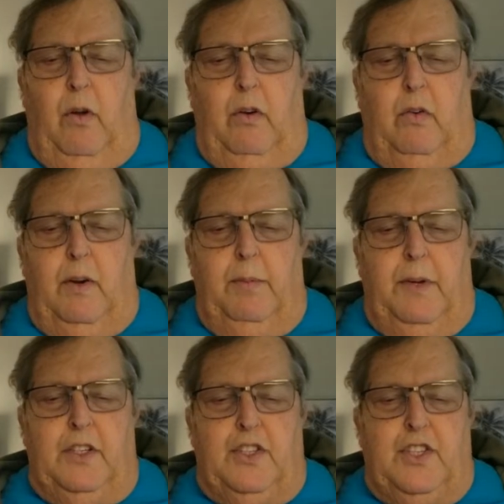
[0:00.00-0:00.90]
Royal
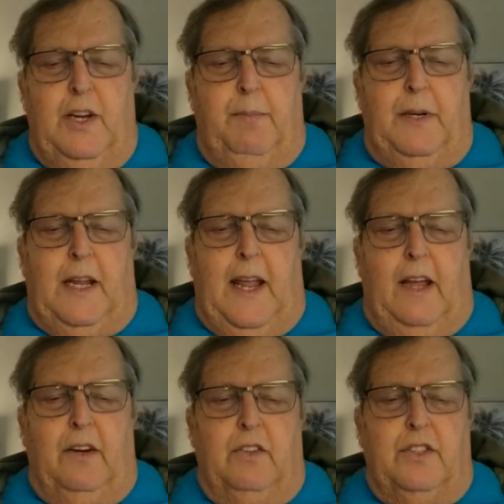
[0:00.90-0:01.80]
Caribbean ship
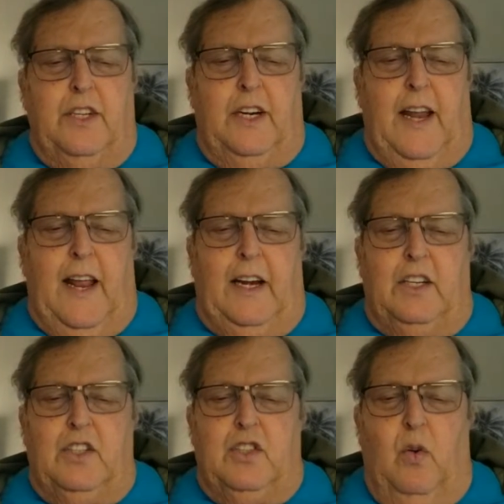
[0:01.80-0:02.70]
encounters an
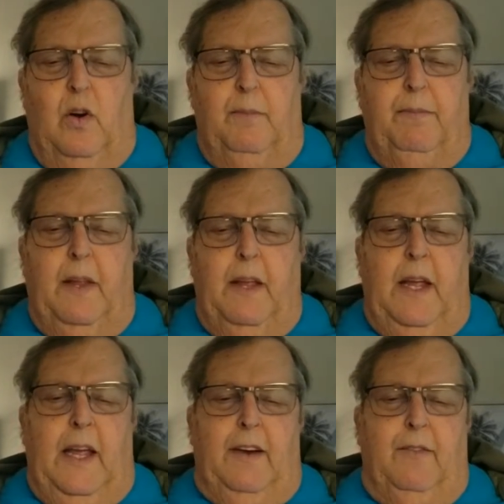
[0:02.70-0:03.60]
Atlantic storm,
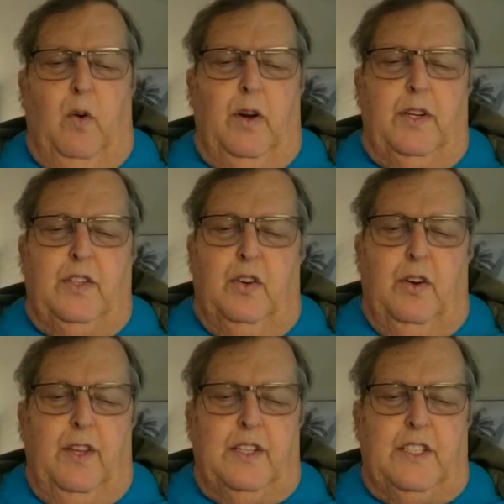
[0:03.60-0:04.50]
and
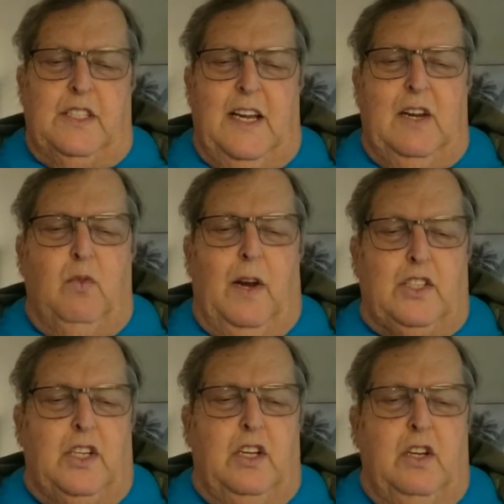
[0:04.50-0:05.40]
Voyager the Sea
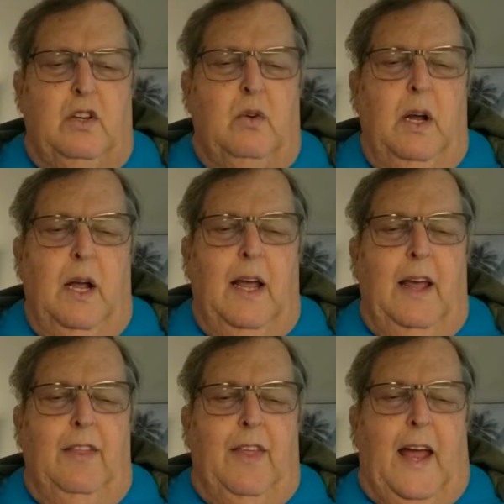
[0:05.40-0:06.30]
Rescue.
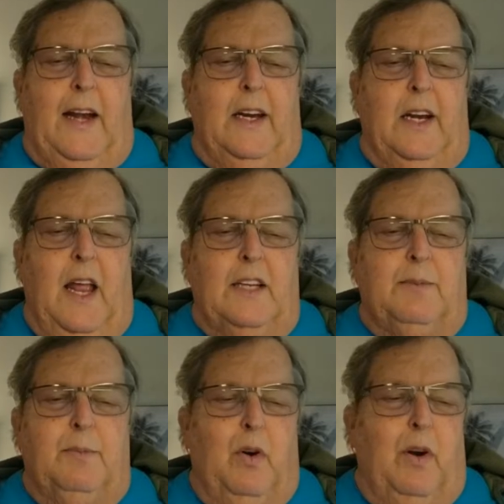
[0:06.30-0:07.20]
That and
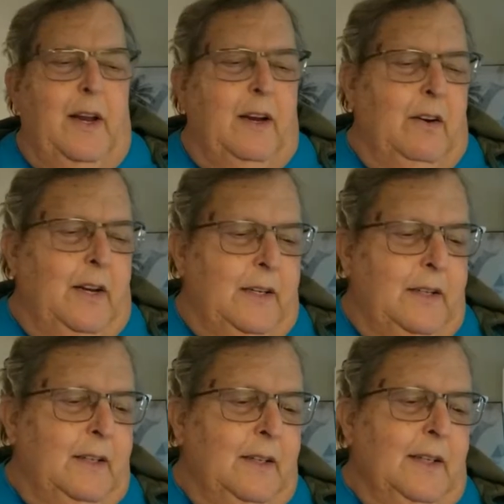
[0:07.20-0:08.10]
lots more here
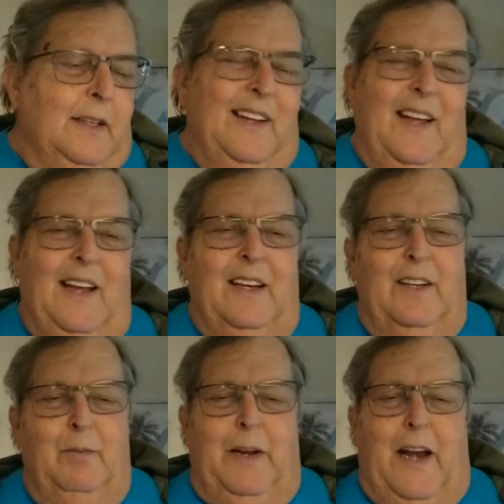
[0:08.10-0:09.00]
at a
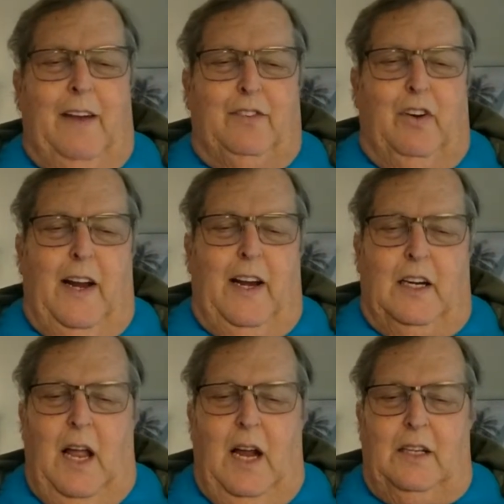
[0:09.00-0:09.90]
little bit after 8
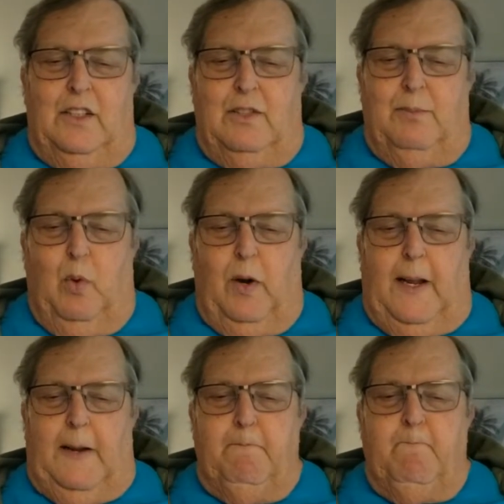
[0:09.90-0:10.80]
o'clock this
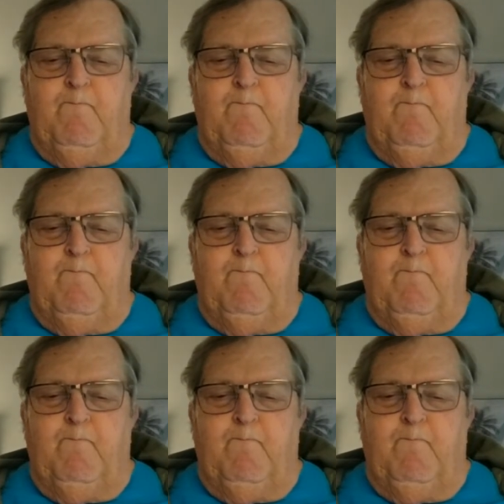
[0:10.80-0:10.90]
morning.